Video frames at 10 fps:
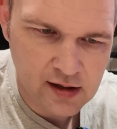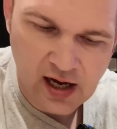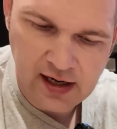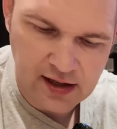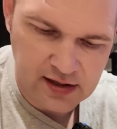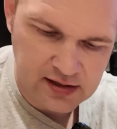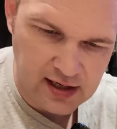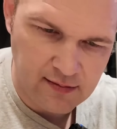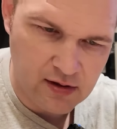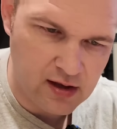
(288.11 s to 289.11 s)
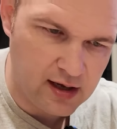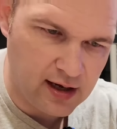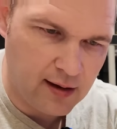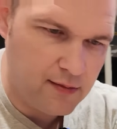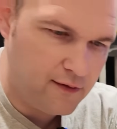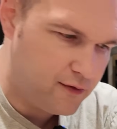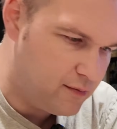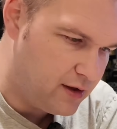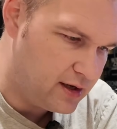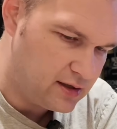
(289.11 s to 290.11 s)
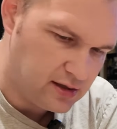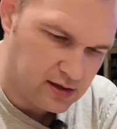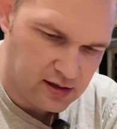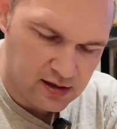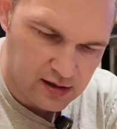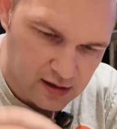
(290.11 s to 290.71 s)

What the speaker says: Kind of the same thing coming from this.